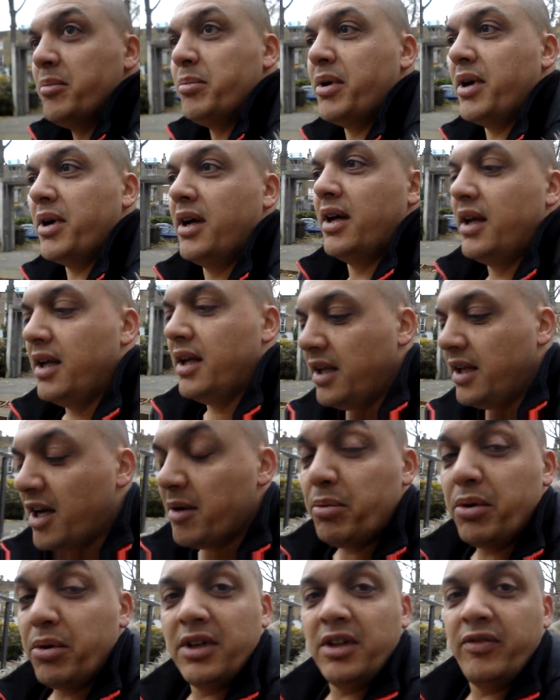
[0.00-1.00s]
But
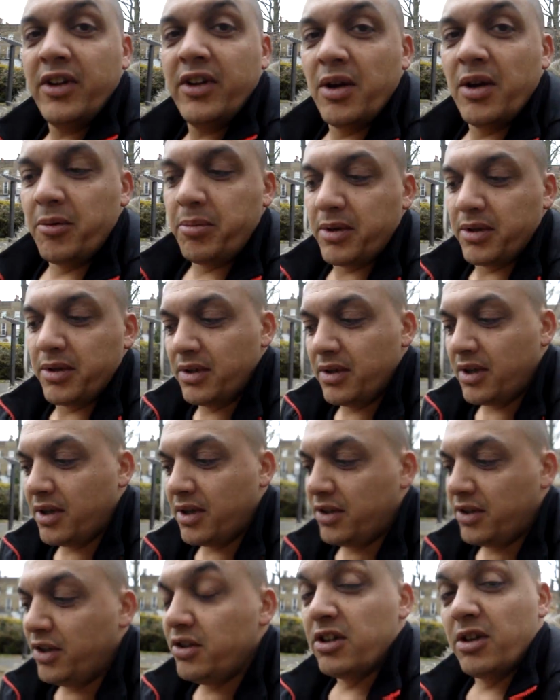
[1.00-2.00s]
yeah, I put this video up on
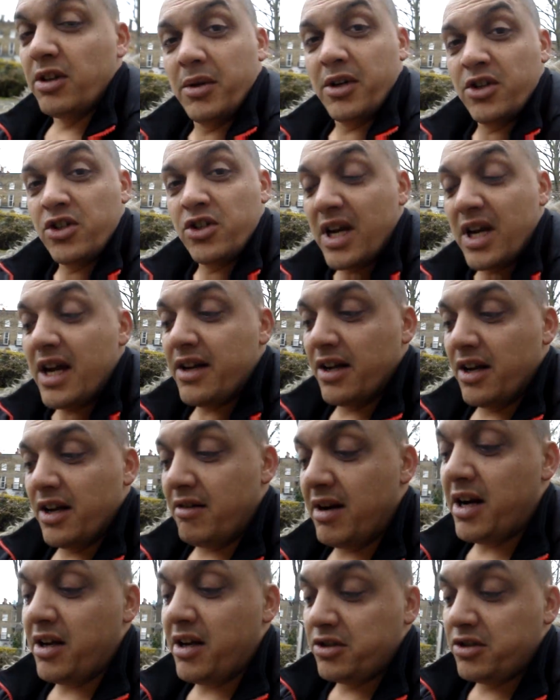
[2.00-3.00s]
YouTube and I shared it
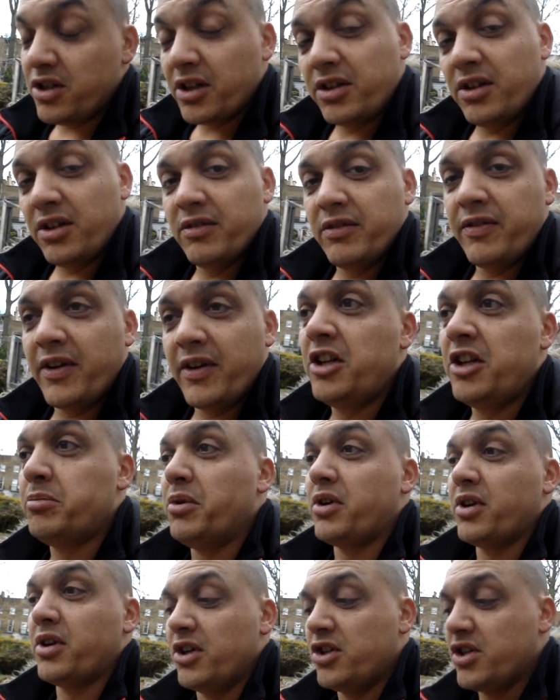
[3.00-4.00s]
around, chucked it on
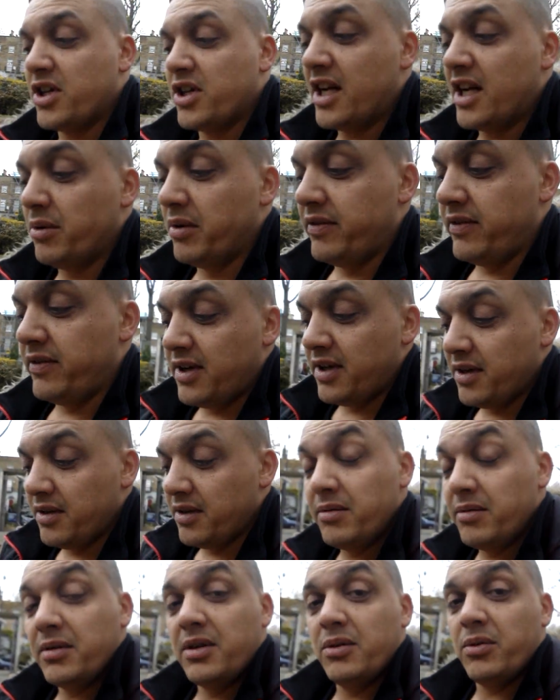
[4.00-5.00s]
Facebook, and I shared it with
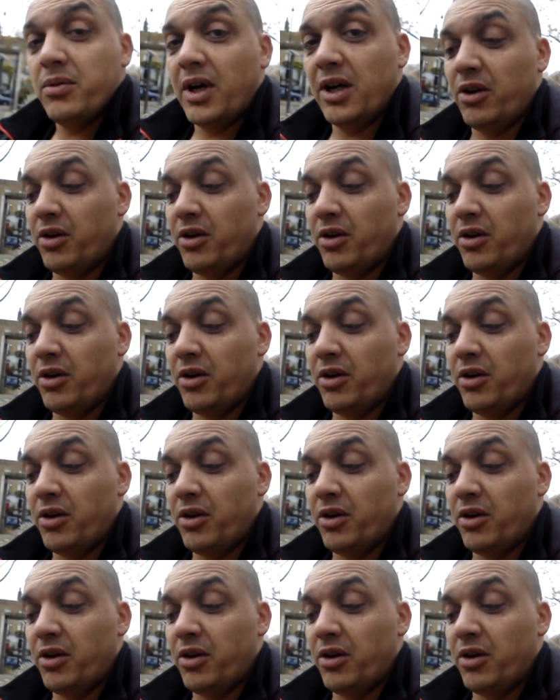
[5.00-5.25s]
quite